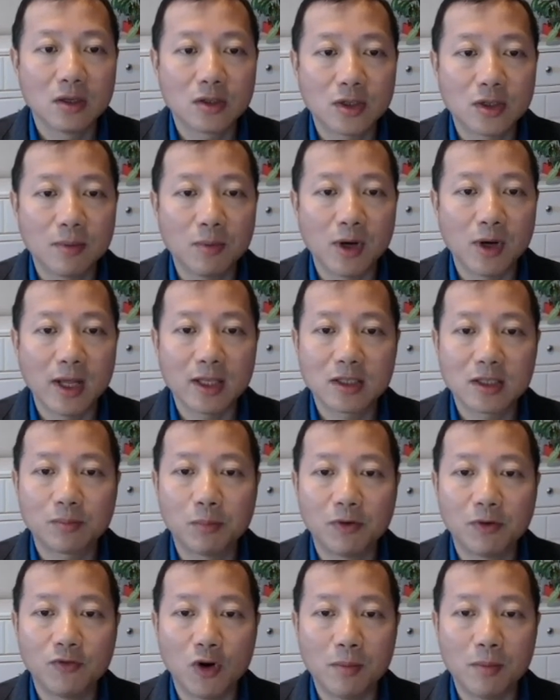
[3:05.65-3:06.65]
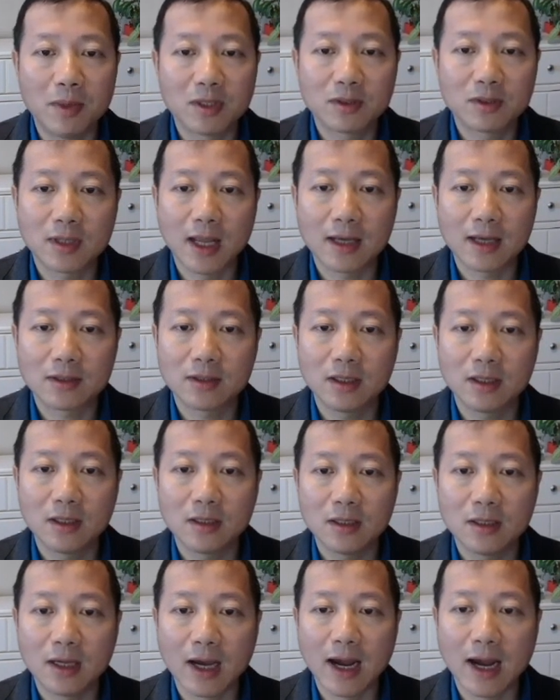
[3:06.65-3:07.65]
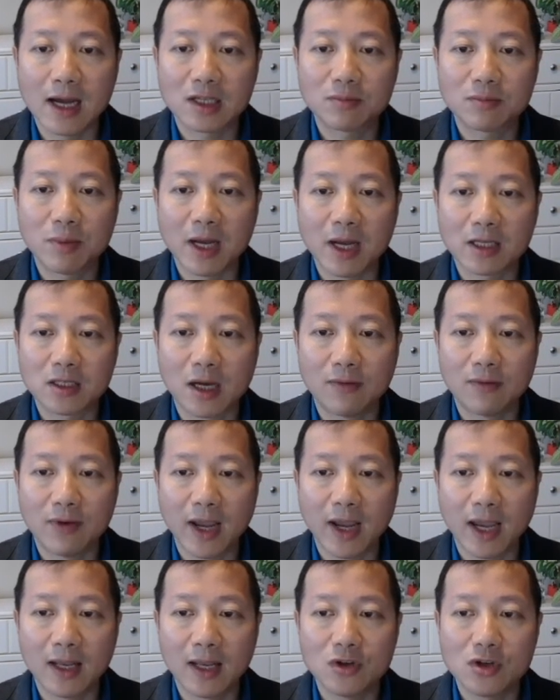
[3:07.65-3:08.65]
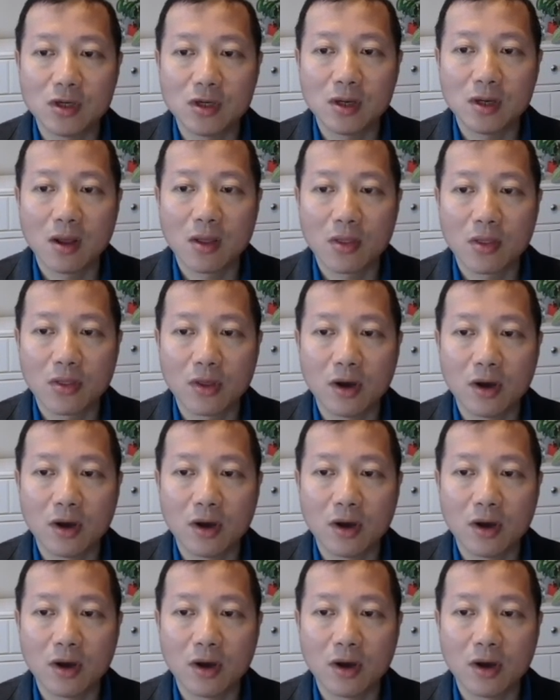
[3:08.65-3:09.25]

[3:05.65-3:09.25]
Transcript: simulates performance testing in aspects of energy,